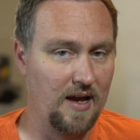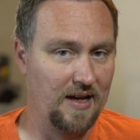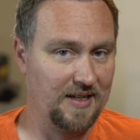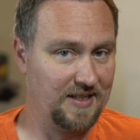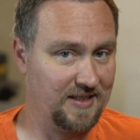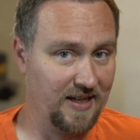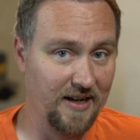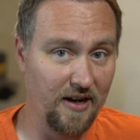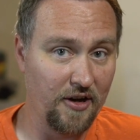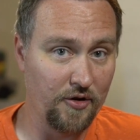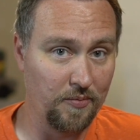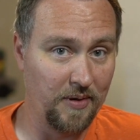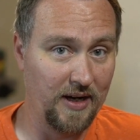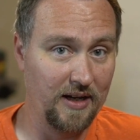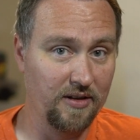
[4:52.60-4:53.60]
I set
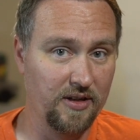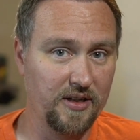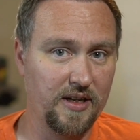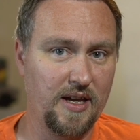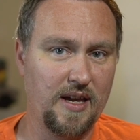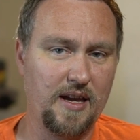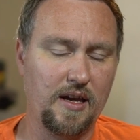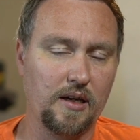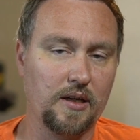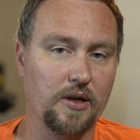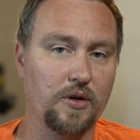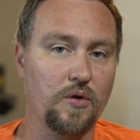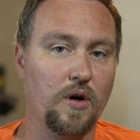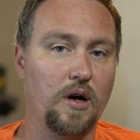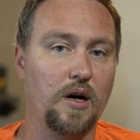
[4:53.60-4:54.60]
autopilot, and
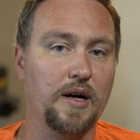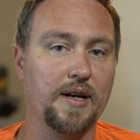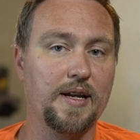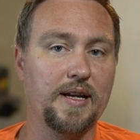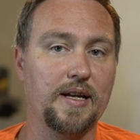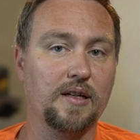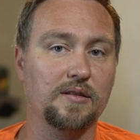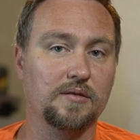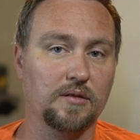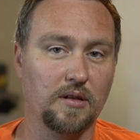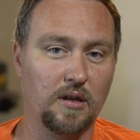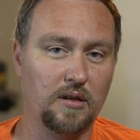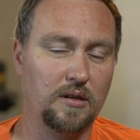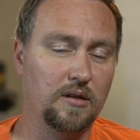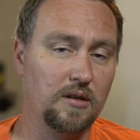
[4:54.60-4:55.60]
go on a
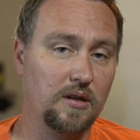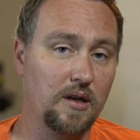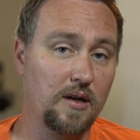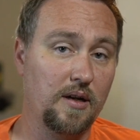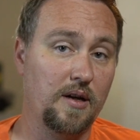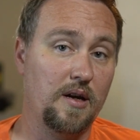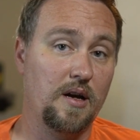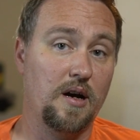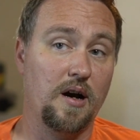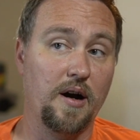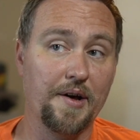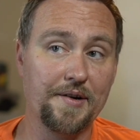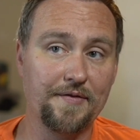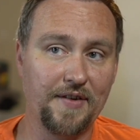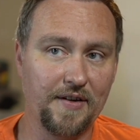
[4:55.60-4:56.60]
long,
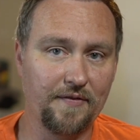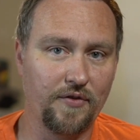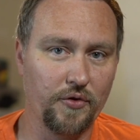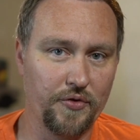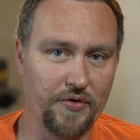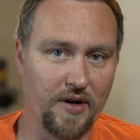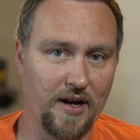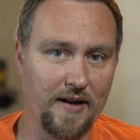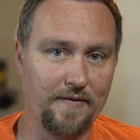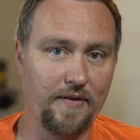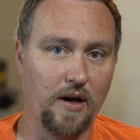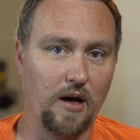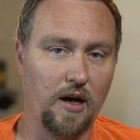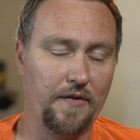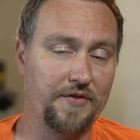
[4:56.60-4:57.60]
uneventful
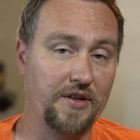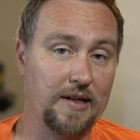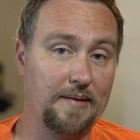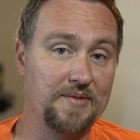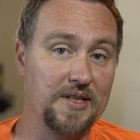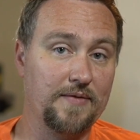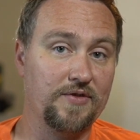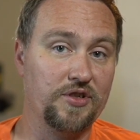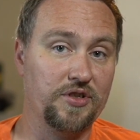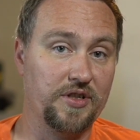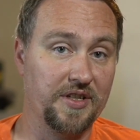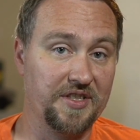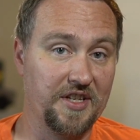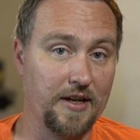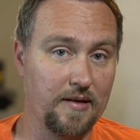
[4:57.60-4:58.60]
drive, oftentimes even
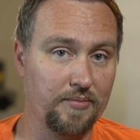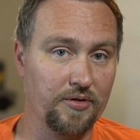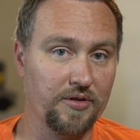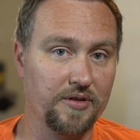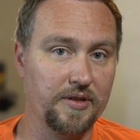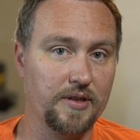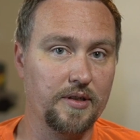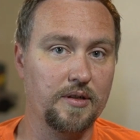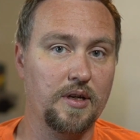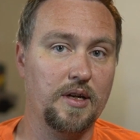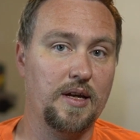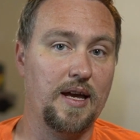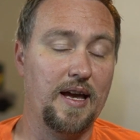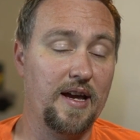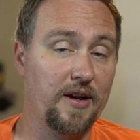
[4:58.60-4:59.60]
disabling
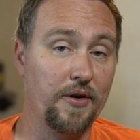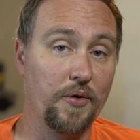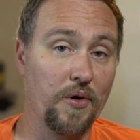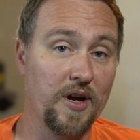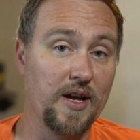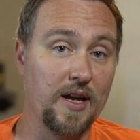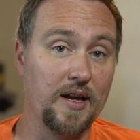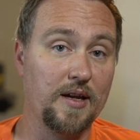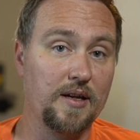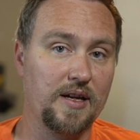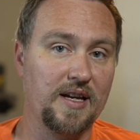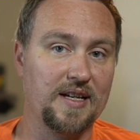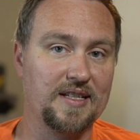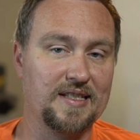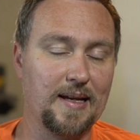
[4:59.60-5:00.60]
NOA
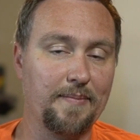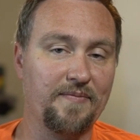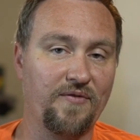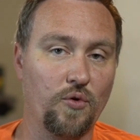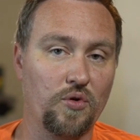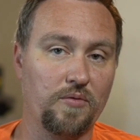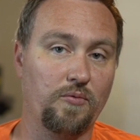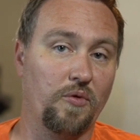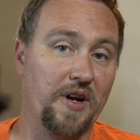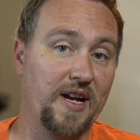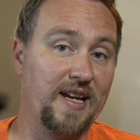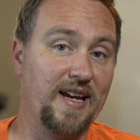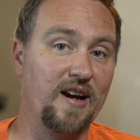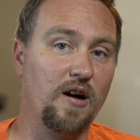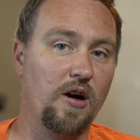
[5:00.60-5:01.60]
except for when
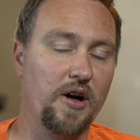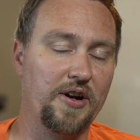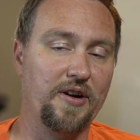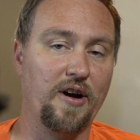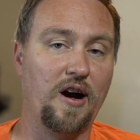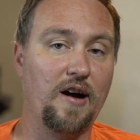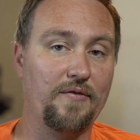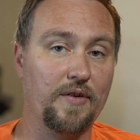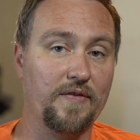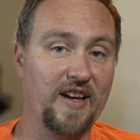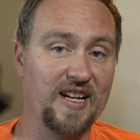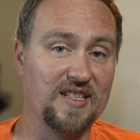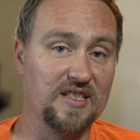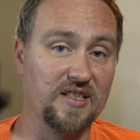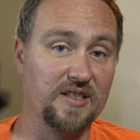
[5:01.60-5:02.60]
I get on and off of
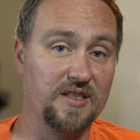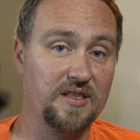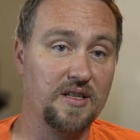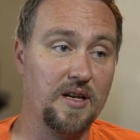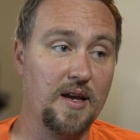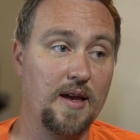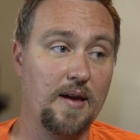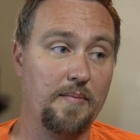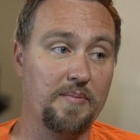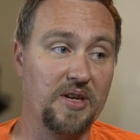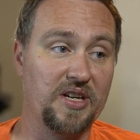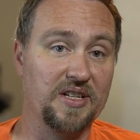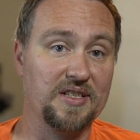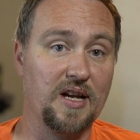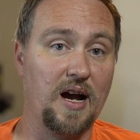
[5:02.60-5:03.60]
exits
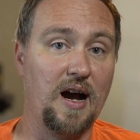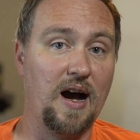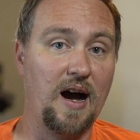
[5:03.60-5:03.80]
because